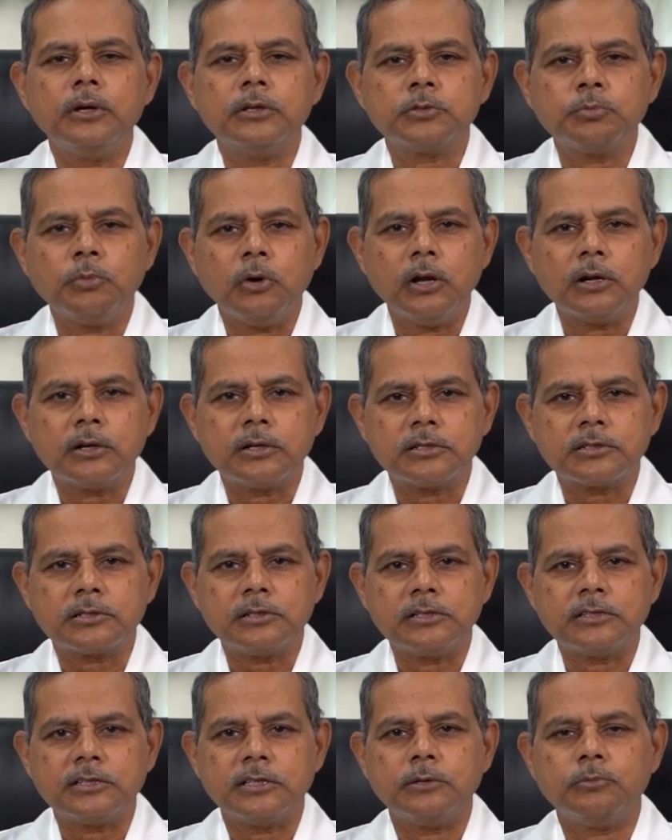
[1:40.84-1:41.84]
small
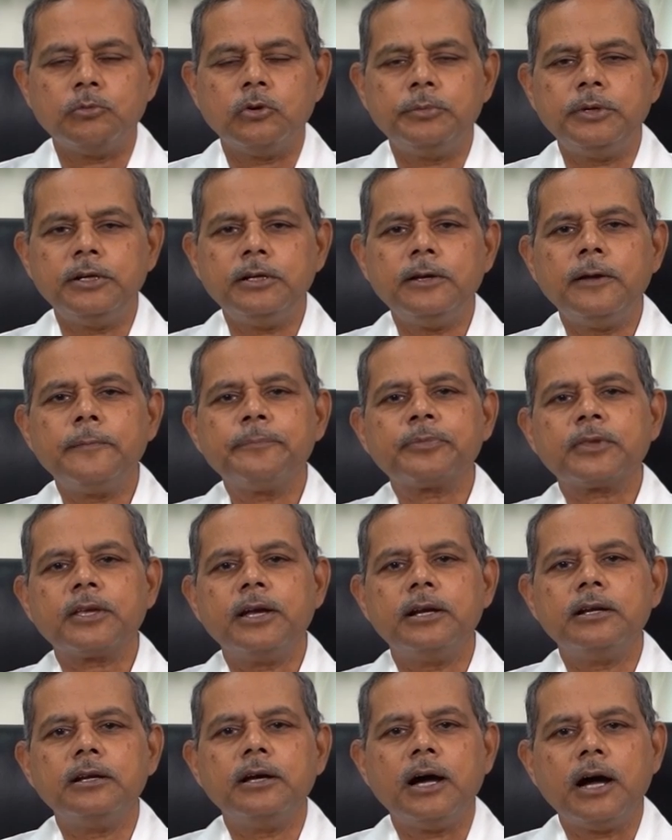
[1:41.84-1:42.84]
crystals at the moment.
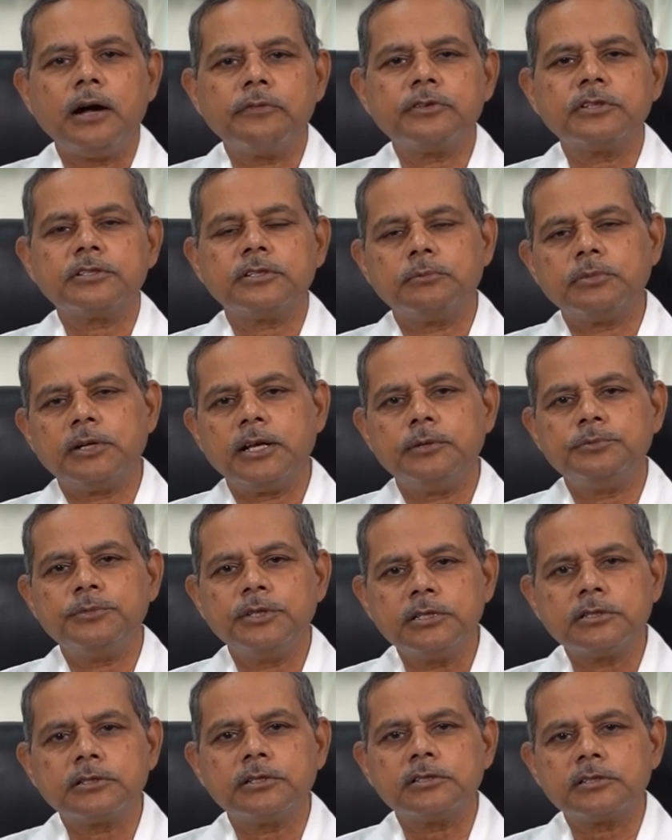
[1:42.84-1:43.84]
And after some time,
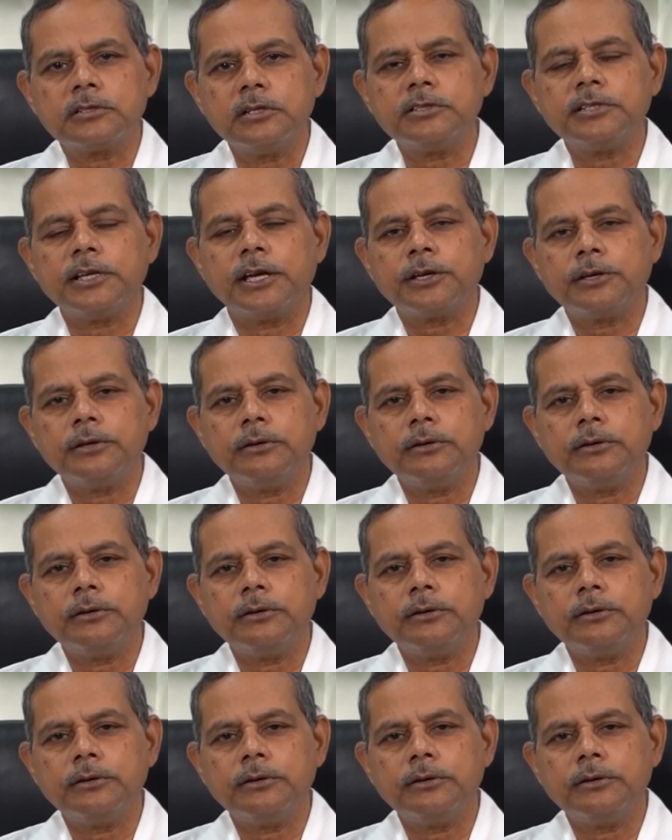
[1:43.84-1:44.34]
these crystals